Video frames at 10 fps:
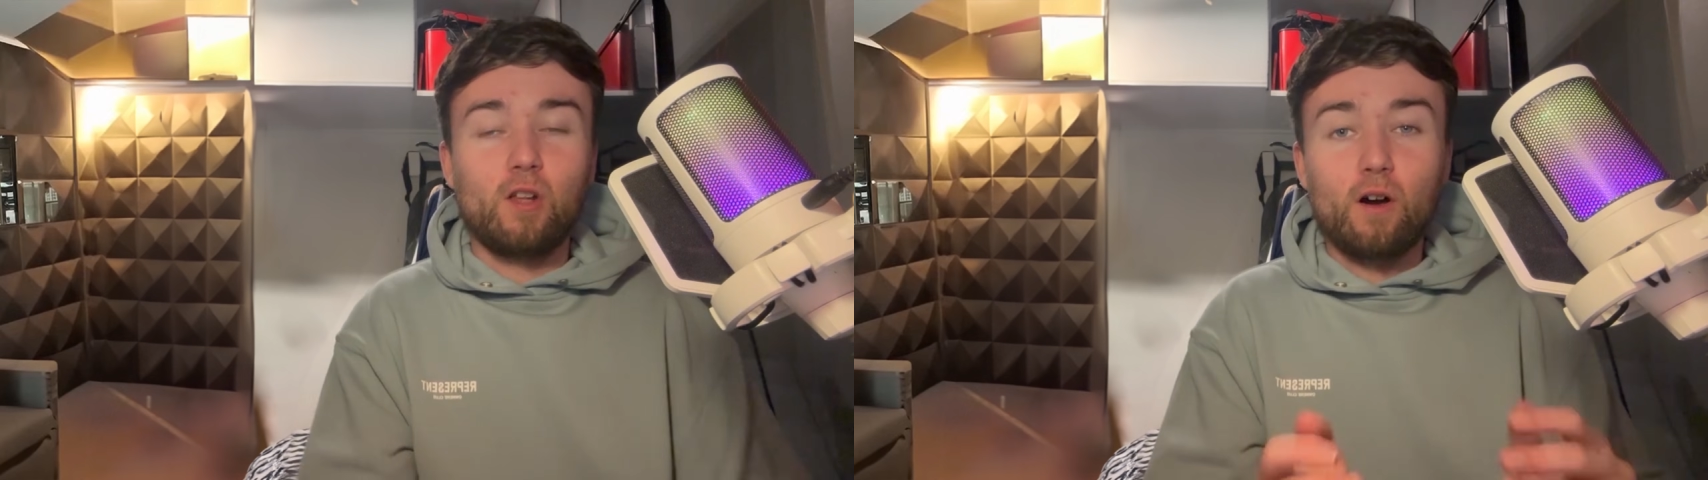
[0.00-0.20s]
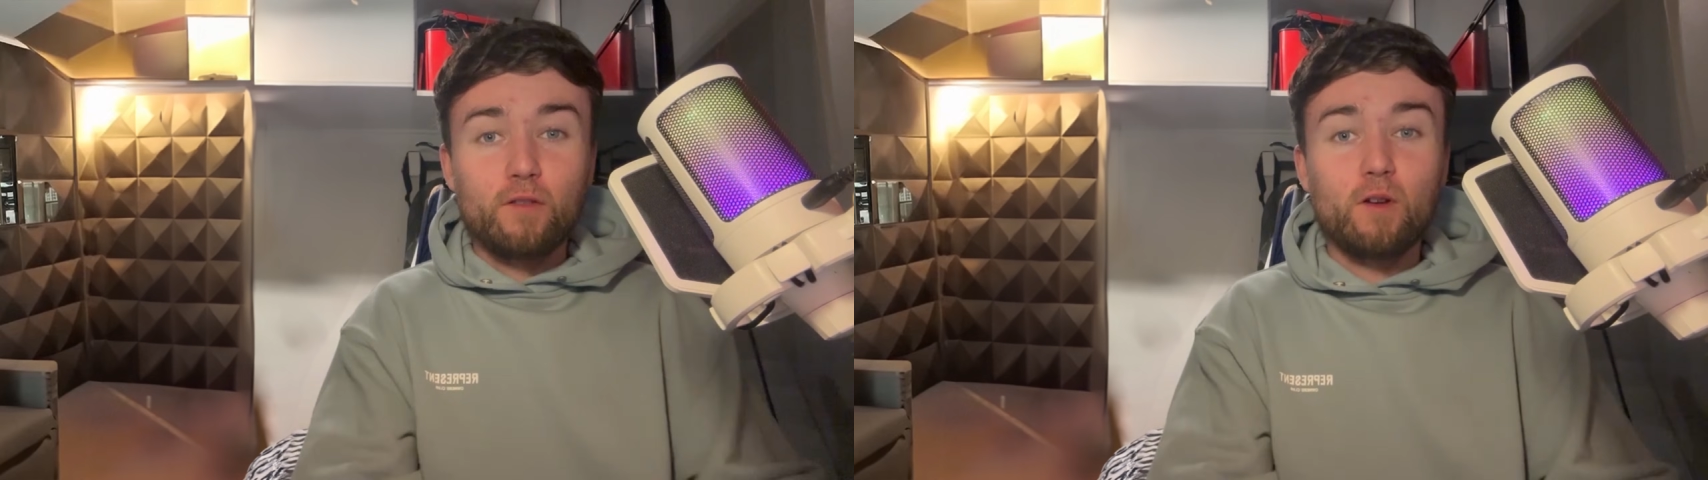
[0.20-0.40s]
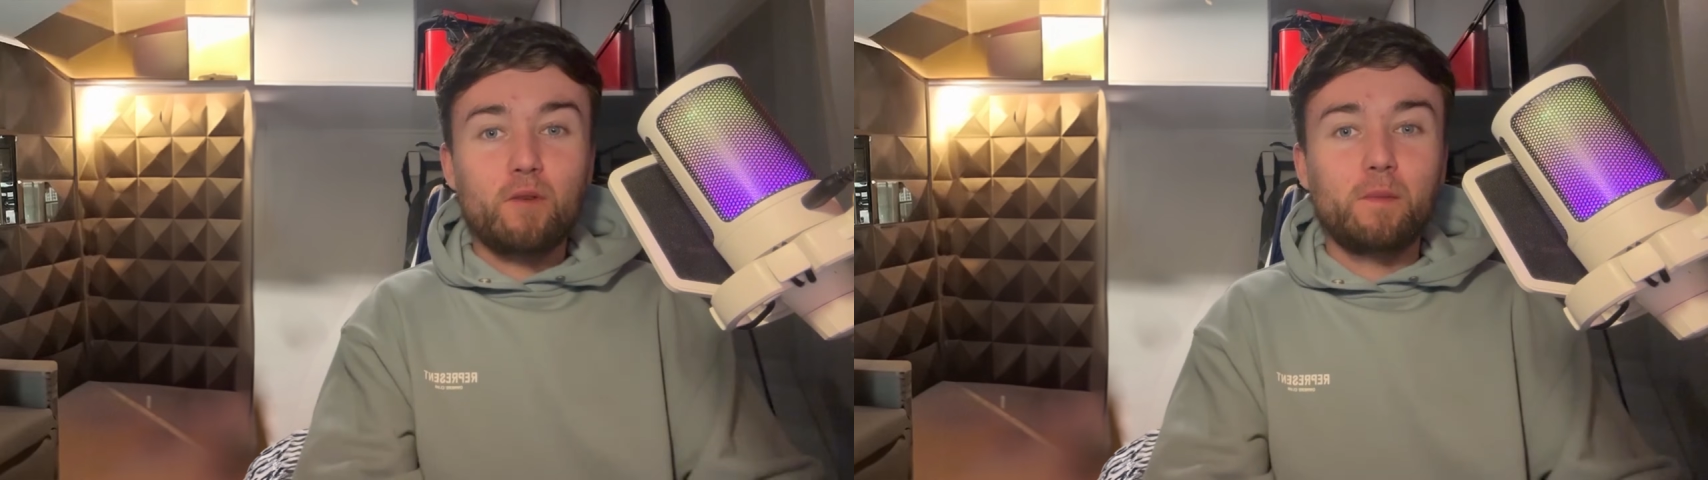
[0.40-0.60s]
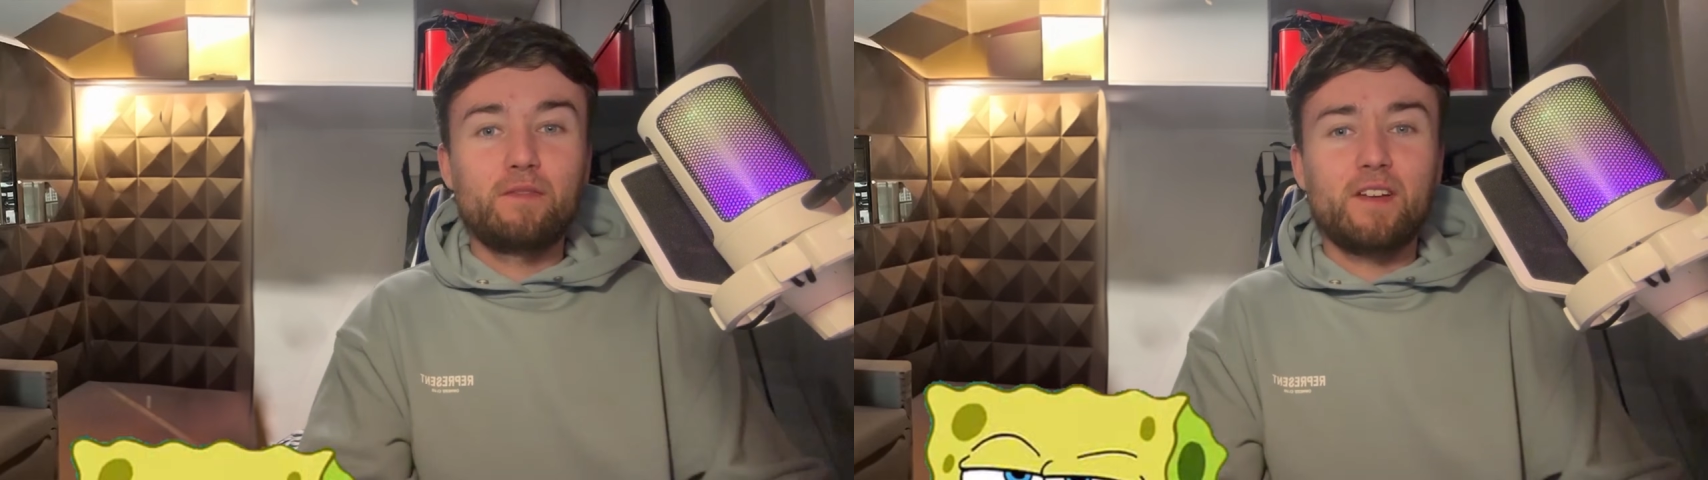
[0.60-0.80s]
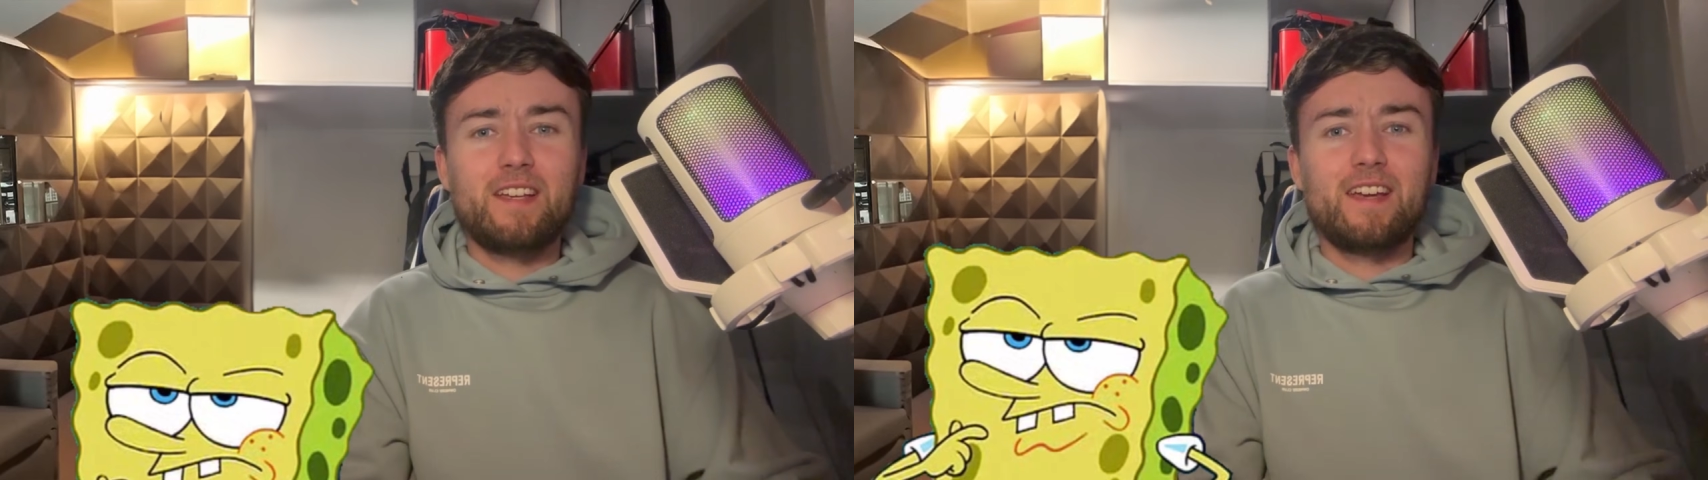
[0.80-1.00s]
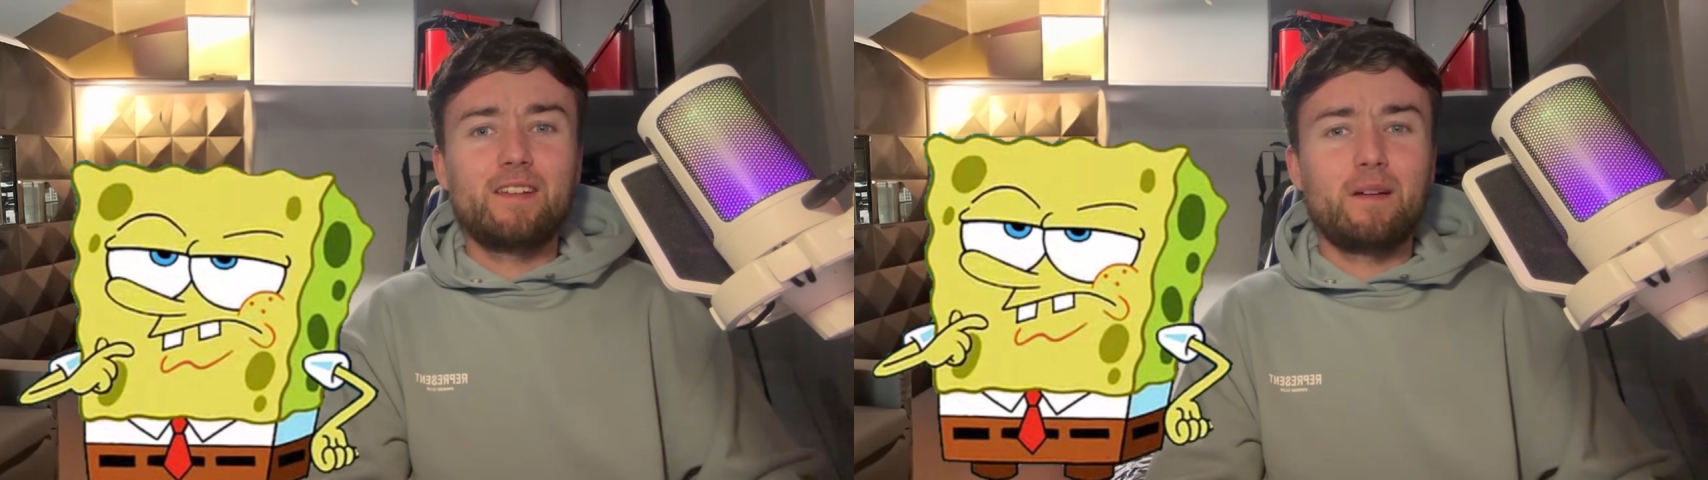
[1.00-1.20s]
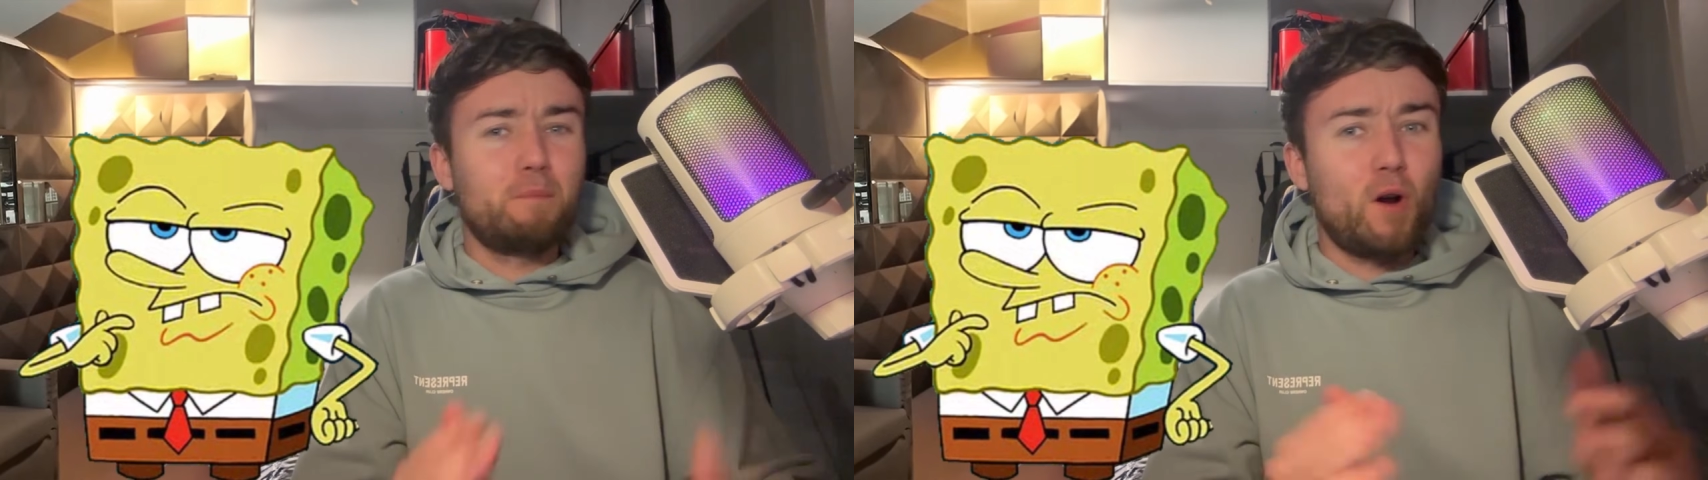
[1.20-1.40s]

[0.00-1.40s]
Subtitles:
lot of you are probably thinking